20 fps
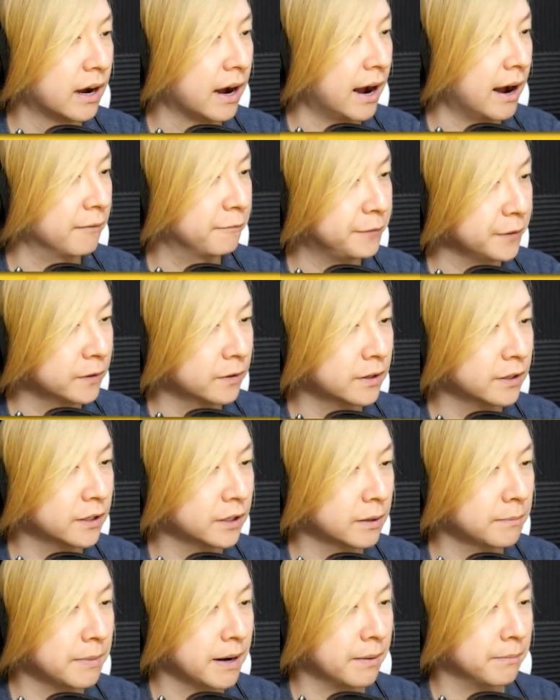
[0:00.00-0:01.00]
I'm feeling
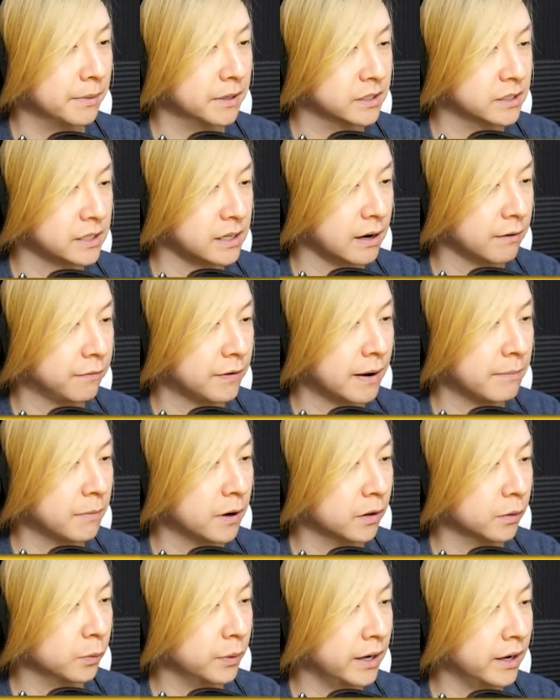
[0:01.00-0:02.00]
good about myself. I'm
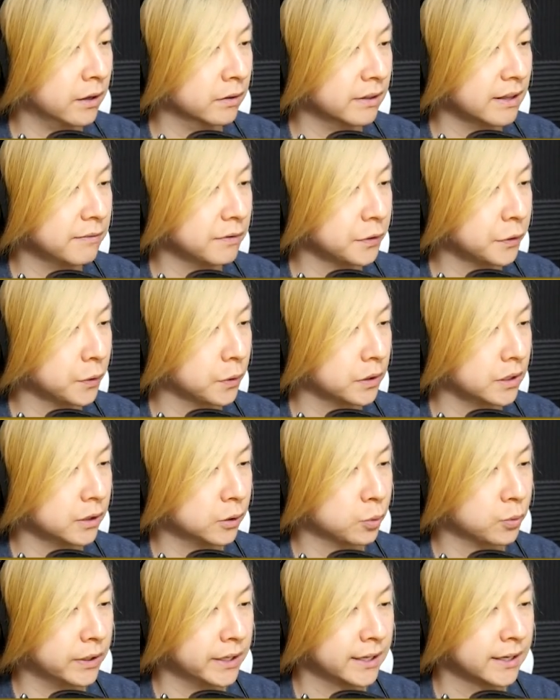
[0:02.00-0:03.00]
all the way on level
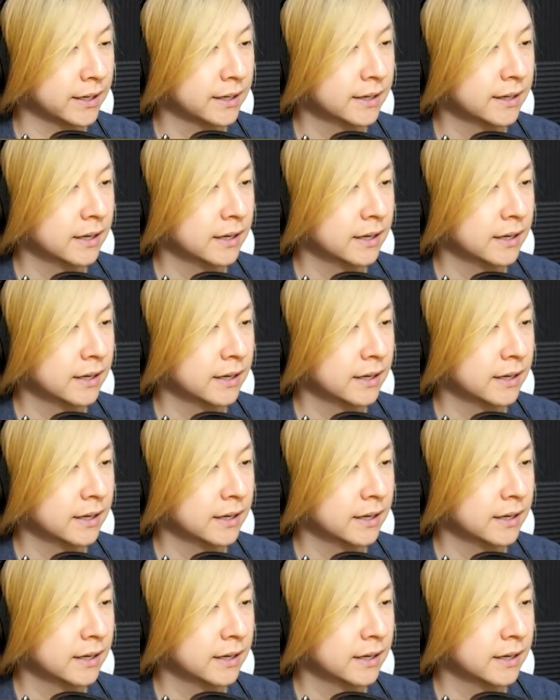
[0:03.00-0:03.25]
33.